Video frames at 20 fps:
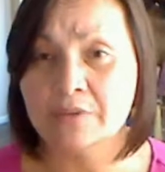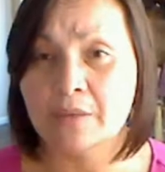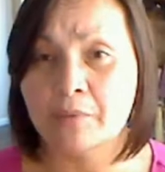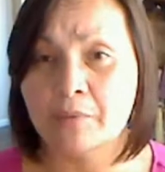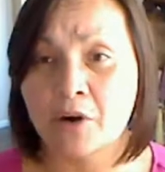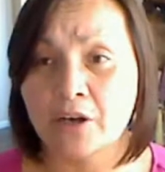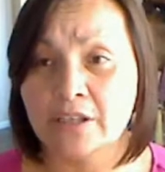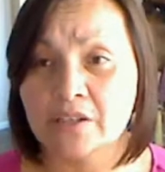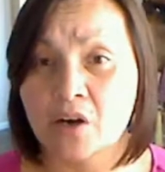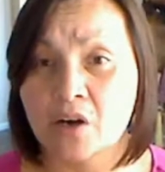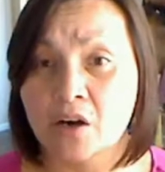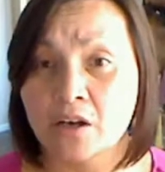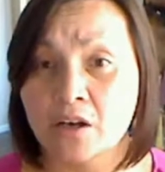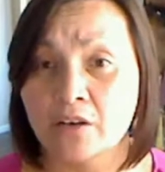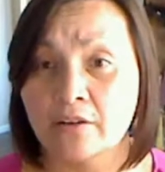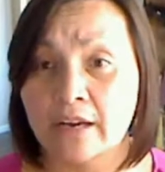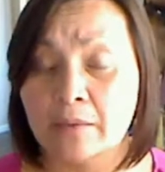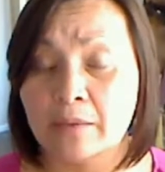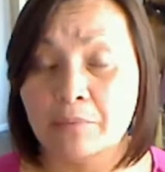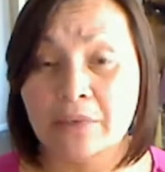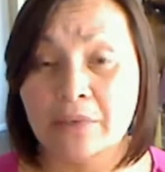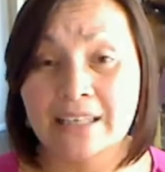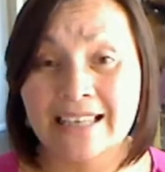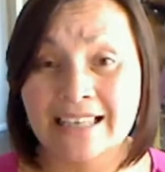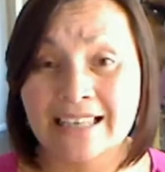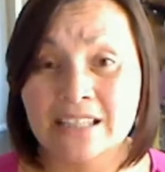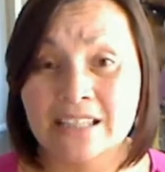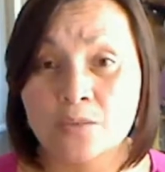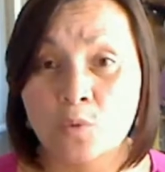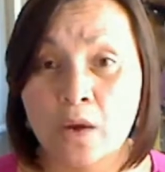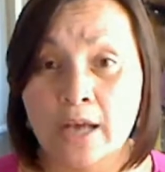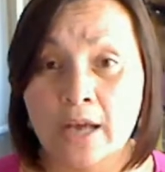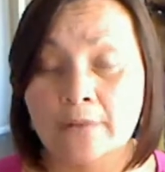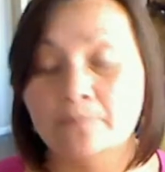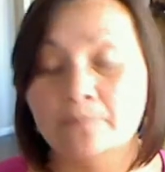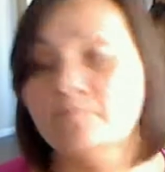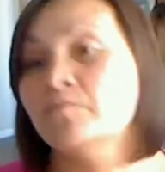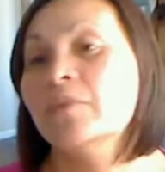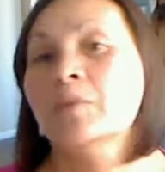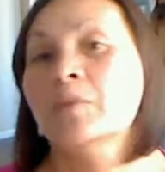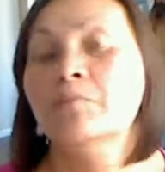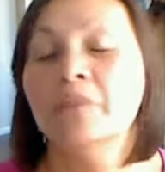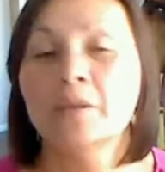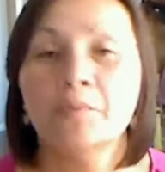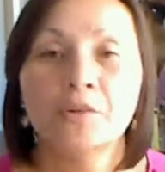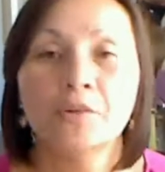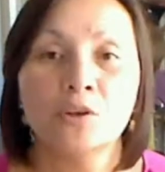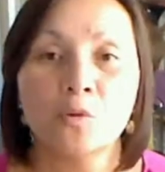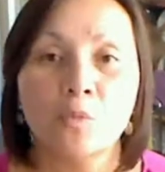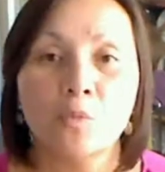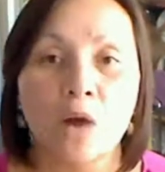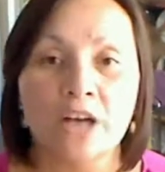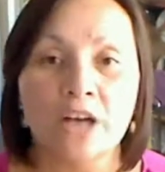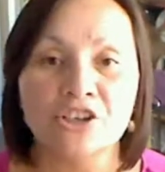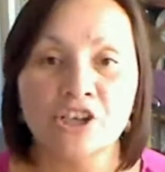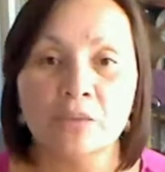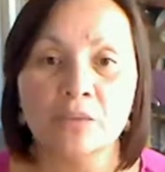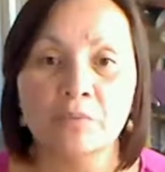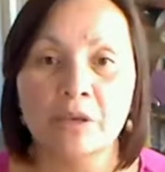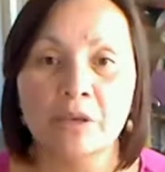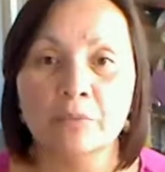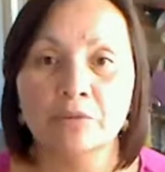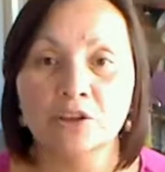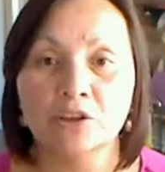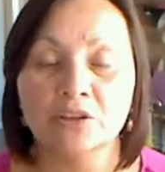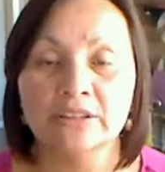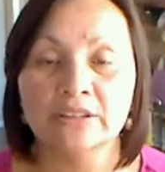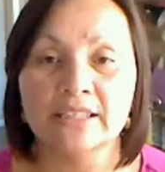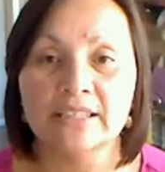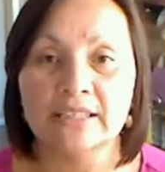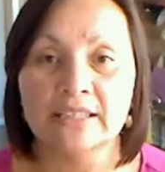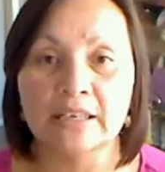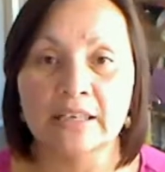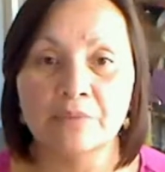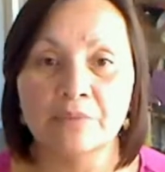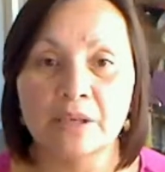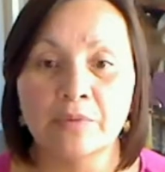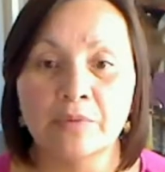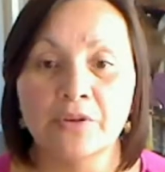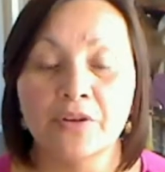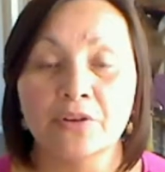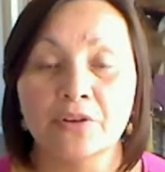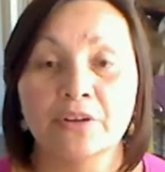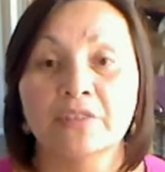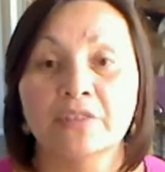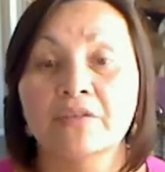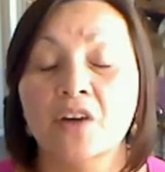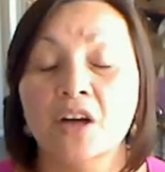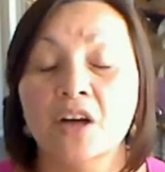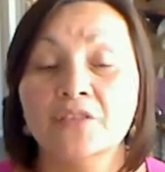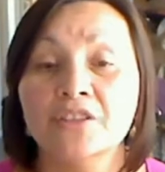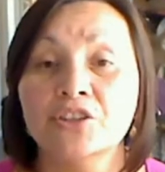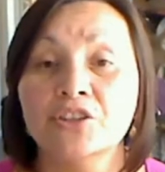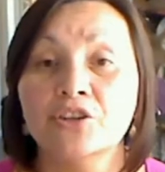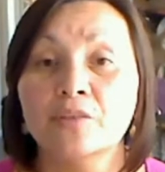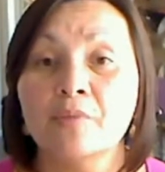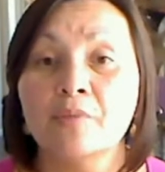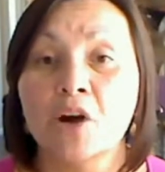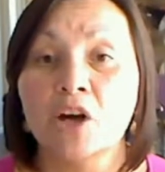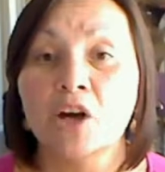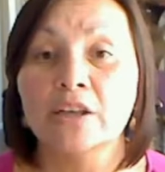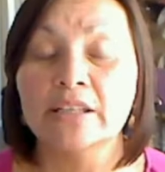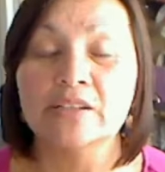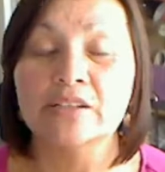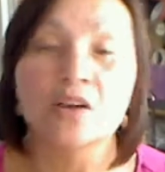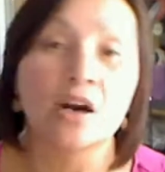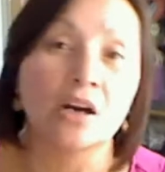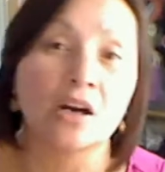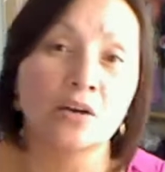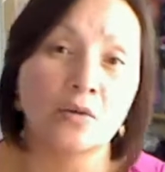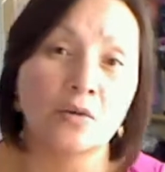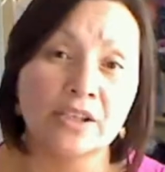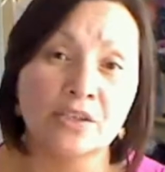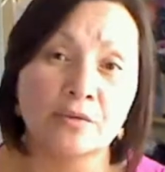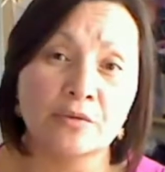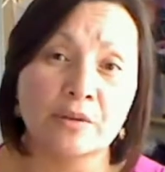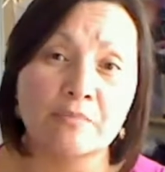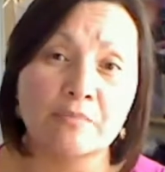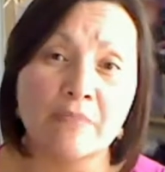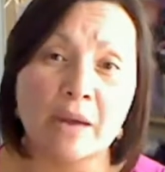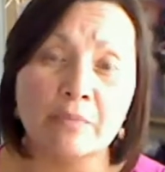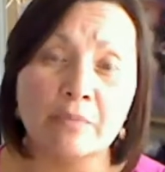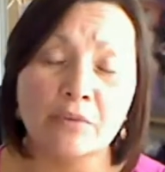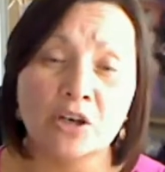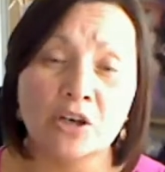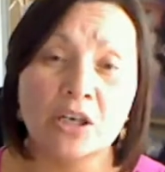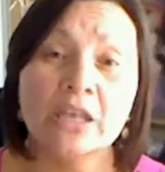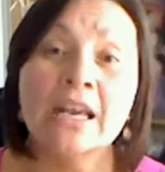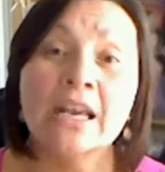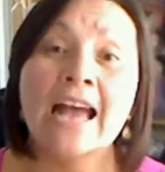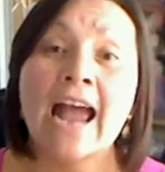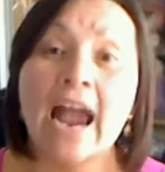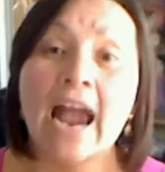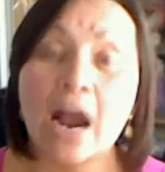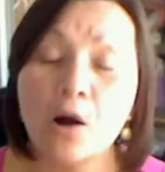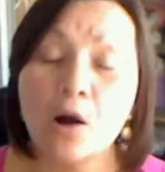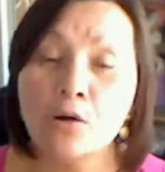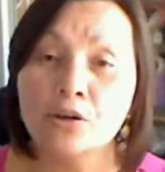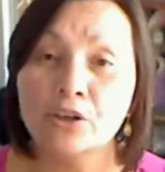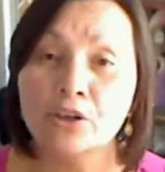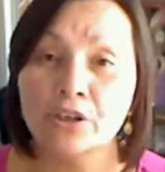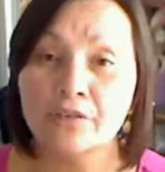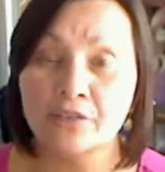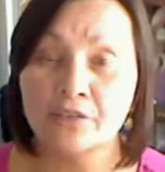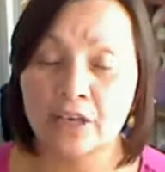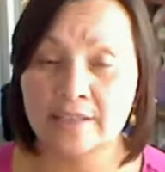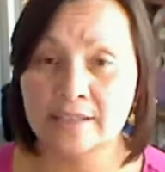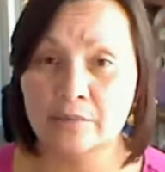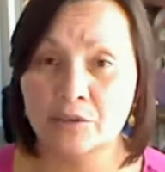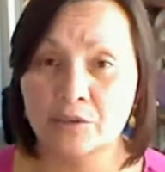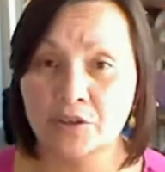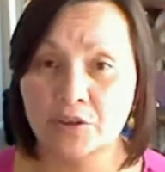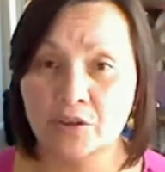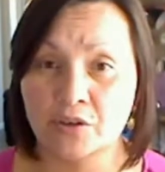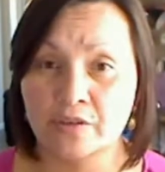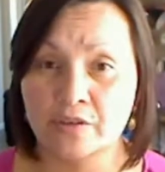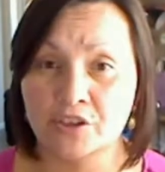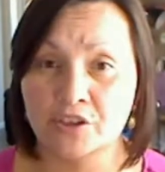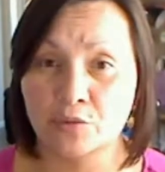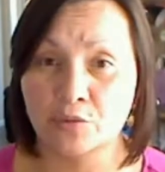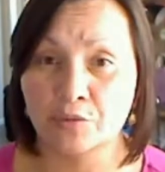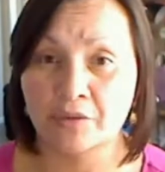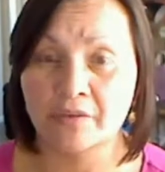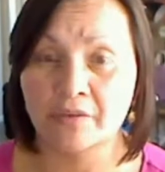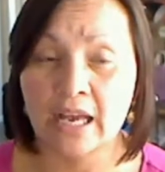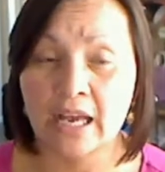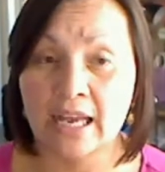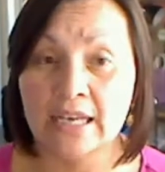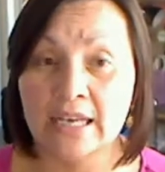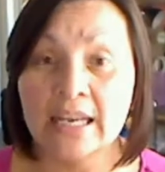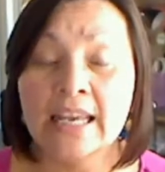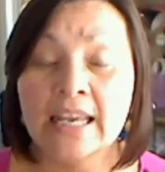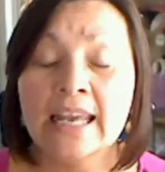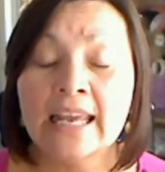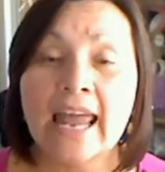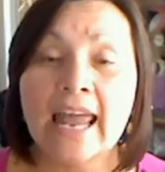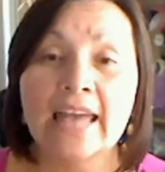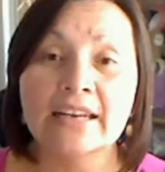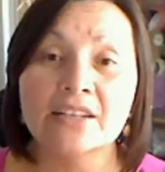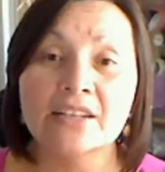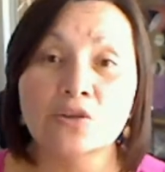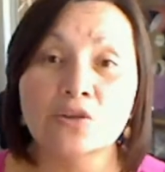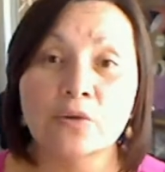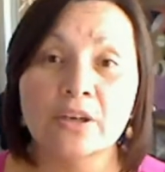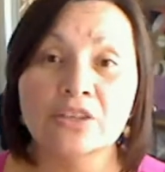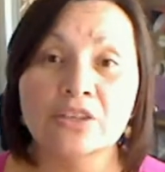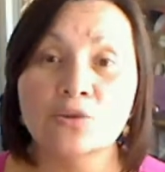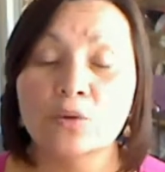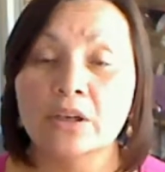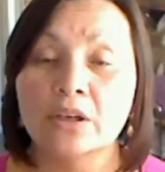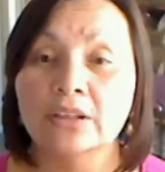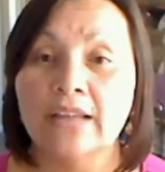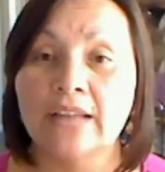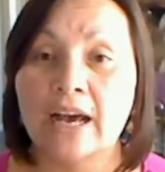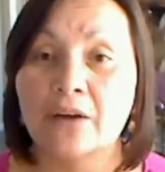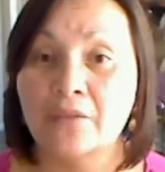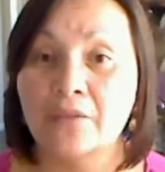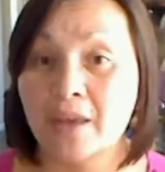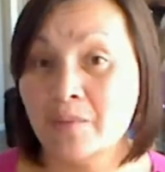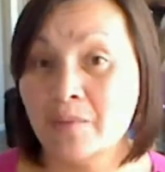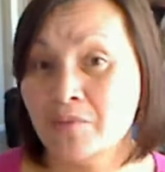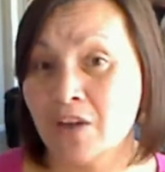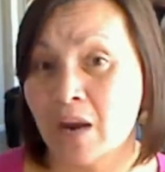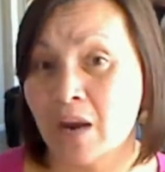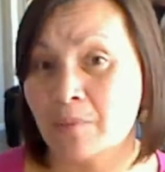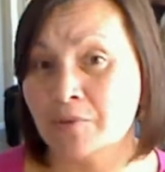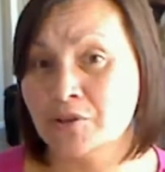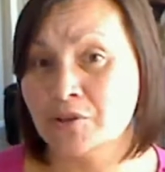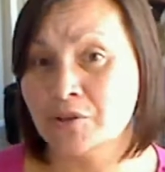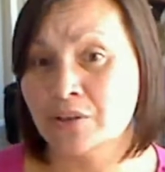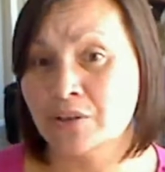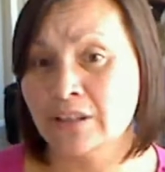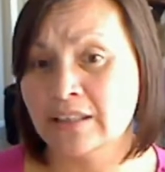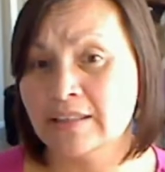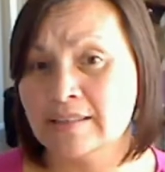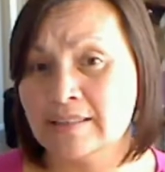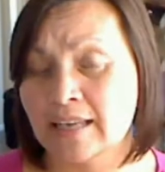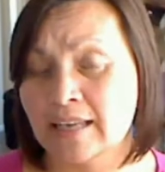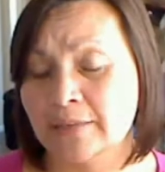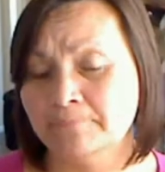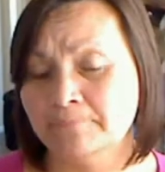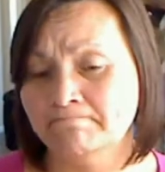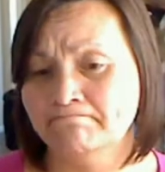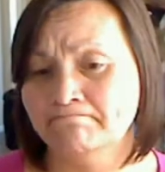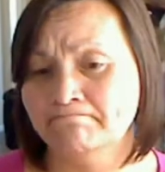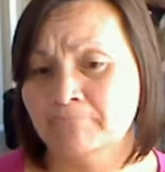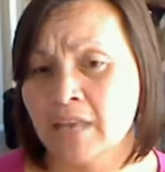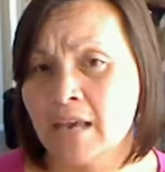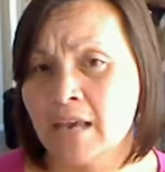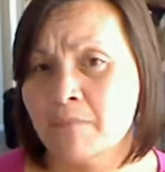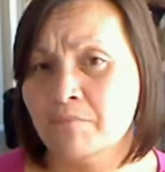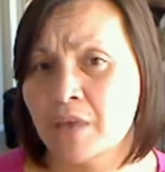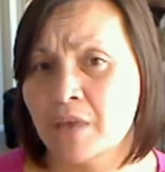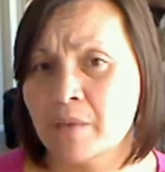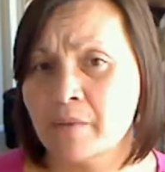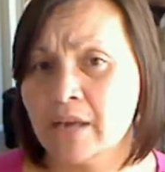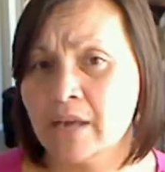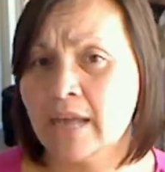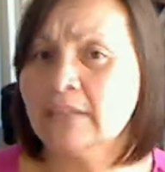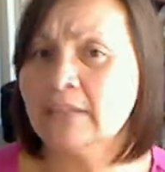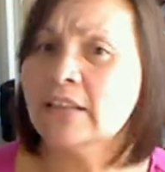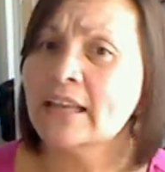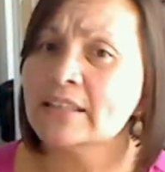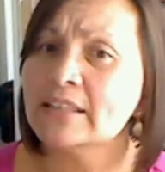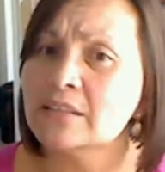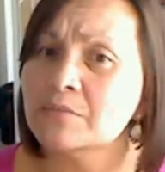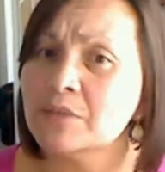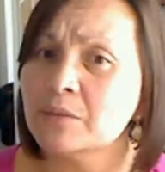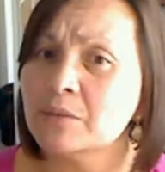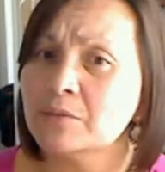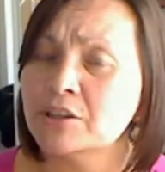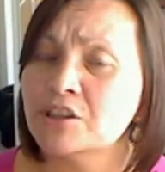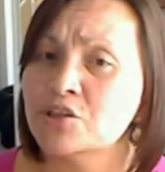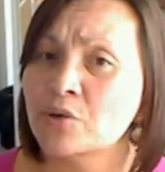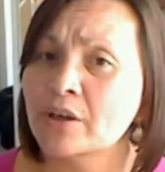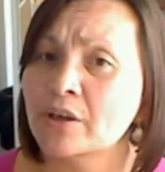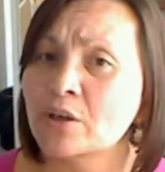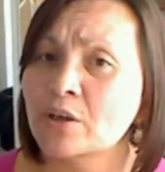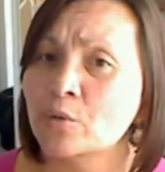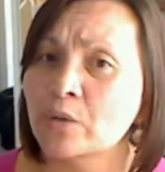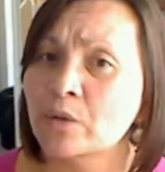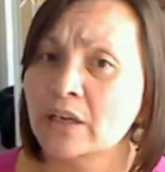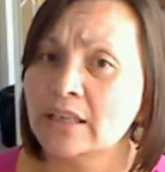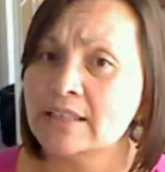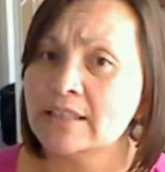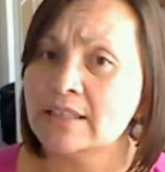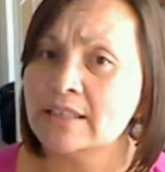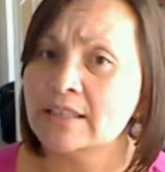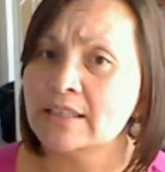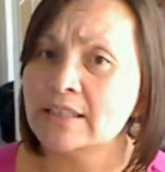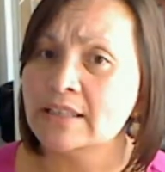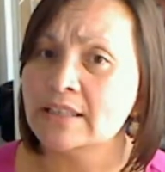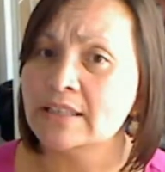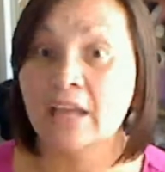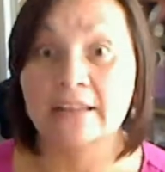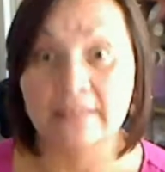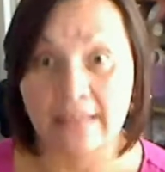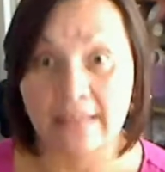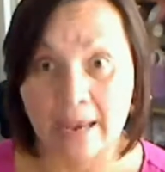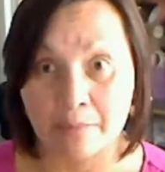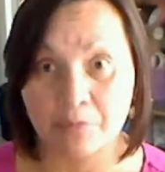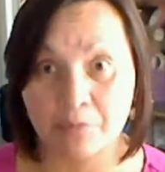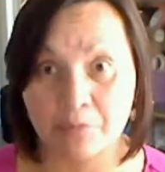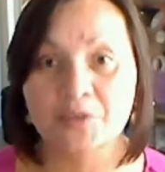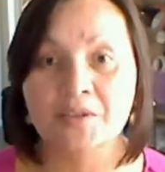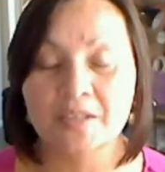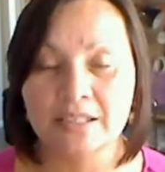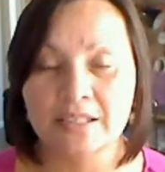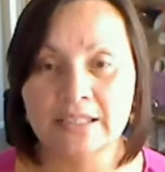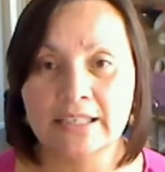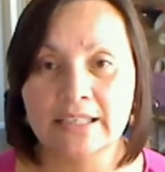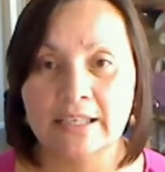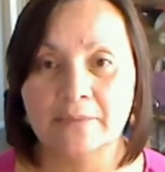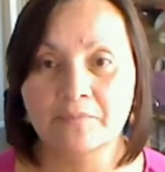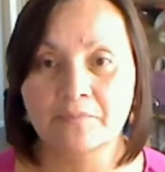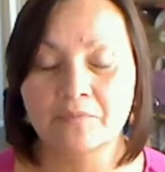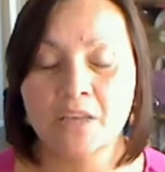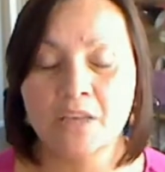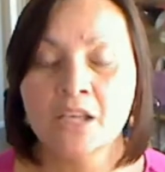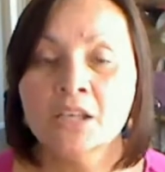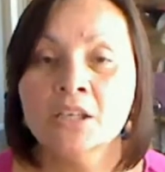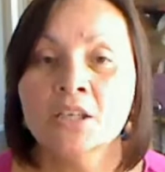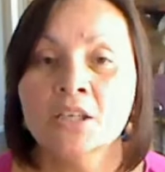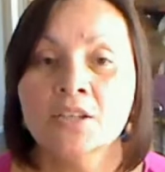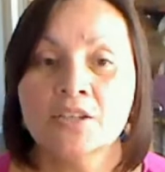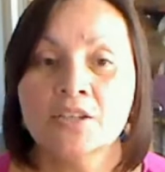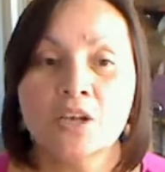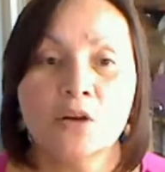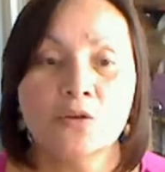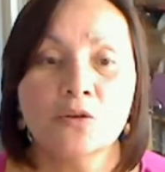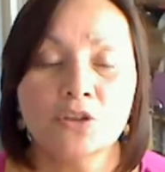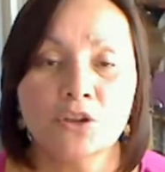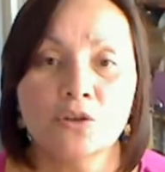parties aren't great, but guess what? People are watching, people are listening. People that are involved in your parties are going to remember how good of customer service you provide, and it's going to allow them the opportunity to say, maybe I'd like to be able to join a winning team like that person's team. So